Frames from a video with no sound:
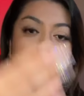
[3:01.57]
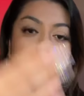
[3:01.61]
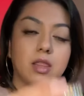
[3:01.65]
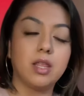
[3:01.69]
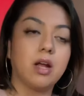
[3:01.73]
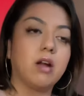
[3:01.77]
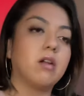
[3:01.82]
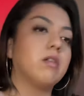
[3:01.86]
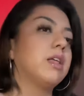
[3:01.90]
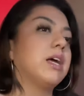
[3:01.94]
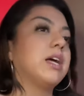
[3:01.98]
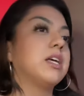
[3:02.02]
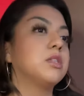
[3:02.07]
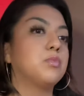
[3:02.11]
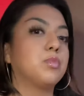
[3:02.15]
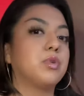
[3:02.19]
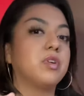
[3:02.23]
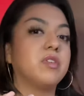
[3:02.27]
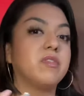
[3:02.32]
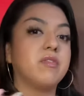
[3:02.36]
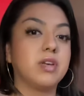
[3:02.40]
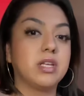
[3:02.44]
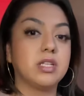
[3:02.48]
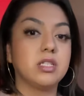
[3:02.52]
there that is
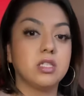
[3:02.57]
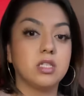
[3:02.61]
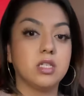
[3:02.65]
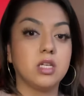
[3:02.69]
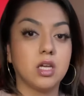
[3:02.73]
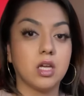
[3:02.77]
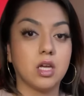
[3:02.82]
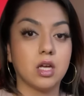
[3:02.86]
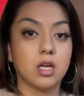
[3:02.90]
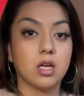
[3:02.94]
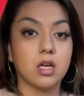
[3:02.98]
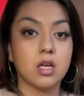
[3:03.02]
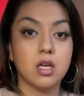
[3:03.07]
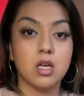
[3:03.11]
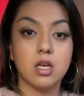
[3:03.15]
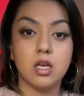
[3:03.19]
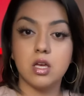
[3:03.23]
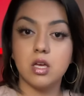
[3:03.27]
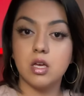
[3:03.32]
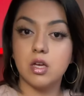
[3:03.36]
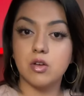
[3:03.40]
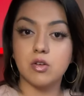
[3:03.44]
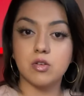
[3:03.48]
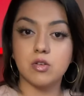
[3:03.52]
preventing
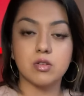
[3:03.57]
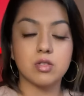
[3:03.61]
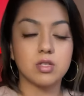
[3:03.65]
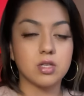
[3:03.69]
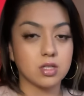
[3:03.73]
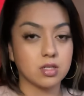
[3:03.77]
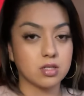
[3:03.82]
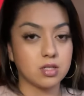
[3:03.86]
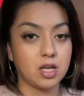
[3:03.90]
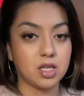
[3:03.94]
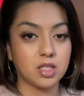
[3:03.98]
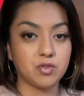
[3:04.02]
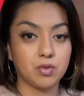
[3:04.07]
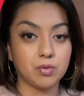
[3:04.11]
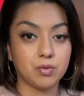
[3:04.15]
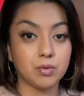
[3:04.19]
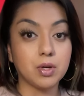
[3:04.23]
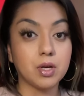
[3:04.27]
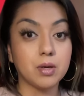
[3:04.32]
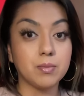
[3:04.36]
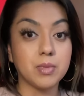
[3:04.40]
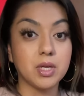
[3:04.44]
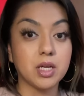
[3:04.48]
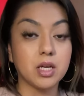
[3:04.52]
your success from
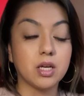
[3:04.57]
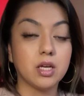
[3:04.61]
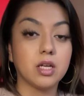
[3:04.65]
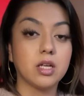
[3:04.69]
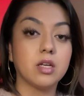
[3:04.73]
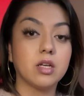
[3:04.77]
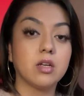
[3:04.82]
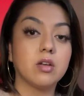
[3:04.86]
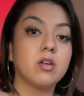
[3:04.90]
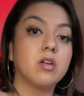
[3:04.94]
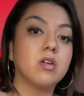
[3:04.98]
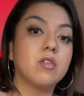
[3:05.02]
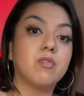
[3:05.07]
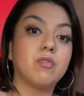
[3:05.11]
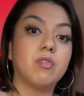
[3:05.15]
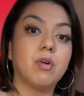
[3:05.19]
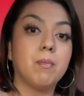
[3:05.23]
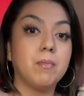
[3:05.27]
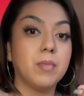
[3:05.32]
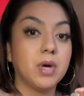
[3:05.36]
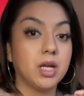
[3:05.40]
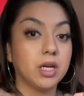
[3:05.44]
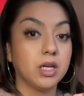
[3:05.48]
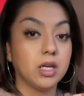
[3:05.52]
coming in, from
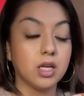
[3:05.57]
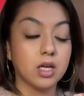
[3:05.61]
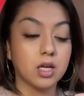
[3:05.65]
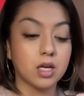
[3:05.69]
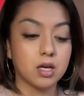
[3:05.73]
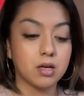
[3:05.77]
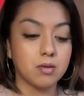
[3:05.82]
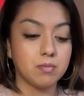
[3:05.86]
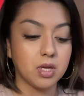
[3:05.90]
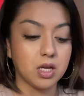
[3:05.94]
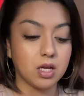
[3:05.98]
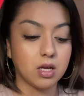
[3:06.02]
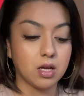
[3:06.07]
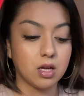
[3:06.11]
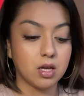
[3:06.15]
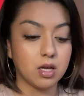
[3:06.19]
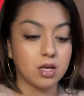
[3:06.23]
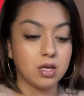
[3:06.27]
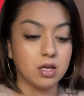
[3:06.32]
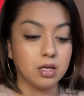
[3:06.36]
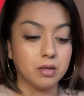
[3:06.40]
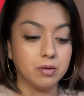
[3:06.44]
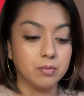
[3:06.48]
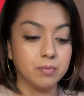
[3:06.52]
money coming
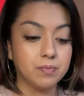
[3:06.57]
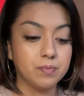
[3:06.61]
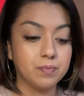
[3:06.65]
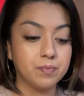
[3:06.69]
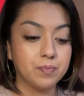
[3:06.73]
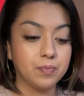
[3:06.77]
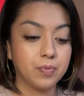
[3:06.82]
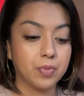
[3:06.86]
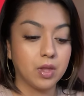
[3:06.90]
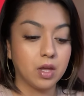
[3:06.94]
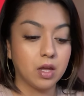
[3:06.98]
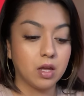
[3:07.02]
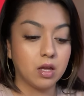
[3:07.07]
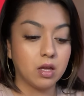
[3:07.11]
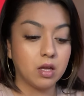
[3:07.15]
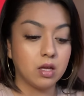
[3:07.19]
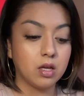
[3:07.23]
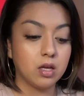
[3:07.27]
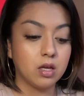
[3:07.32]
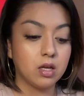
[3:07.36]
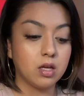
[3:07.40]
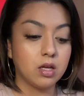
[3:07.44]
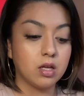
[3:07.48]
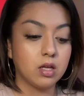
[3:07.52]
in.
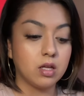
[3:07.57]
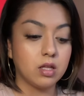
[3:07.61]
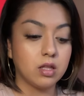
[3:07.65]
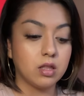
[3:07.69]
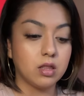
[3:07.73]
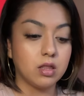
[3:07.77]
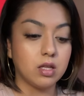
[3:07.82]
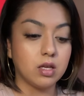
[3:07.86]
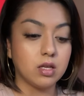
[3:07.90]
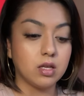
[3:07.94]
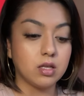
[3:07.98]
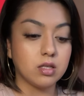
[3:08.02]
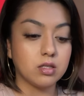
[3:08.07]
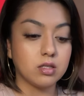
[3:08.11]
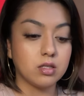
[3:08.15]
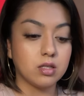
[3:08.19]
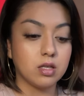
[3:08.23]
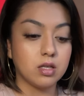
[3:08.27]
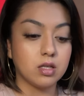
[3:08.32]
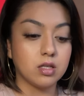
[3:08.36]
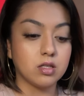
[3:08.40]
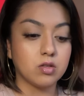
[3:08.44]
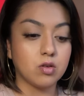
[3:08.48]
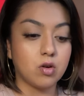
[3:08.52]
This
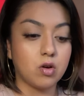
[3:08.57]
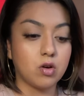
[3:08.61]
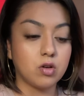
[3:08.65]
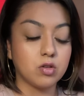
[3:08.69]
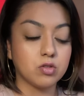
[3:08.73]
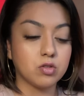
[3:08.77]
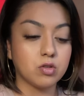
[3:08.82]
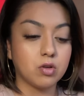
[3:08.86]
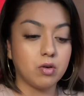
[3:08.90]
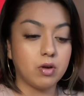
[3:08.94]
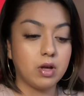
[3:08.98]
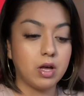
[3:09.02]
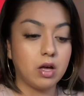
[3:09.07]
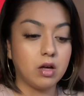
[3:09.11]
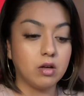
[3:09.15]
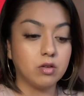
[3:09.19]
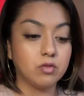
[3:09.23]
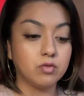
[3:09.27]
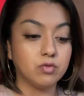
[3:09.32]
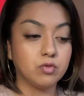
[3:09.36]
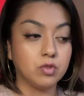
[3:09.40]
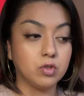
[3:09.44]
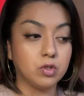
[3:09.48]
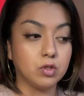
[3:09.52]
is also
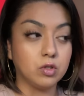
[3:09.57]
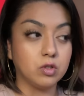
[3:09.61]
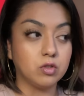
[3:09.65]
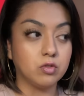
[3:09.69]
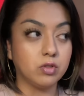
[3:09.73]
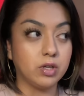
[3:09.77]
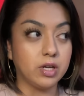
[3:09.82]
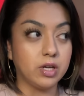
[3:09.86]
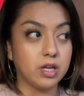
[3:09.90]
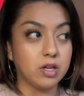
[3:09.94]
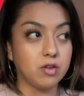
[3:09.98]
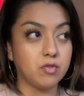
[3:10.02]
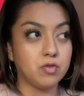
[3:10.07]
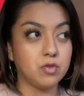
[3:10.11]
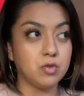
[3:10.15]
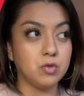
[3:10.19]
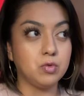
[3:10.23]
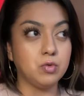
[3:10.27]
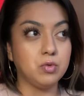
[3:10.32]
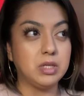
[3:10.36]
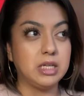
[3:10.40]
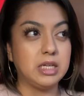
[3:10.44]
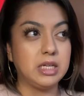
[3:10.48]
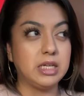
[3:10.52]
helpful if you
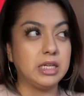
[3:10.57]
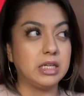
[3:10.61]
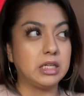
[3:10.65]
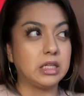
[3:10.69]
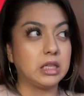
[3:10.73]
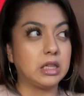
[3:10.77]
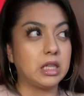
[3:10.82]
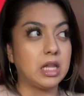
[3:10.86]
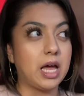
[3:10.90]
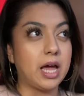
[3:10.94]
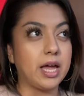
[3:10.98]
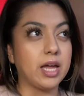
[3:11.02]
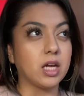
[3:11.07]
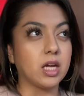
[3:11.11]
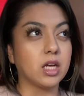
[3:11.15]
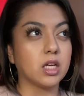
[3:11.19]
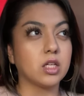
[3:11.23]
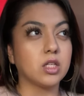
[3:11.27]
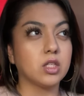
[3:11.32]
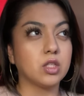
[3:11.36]
need like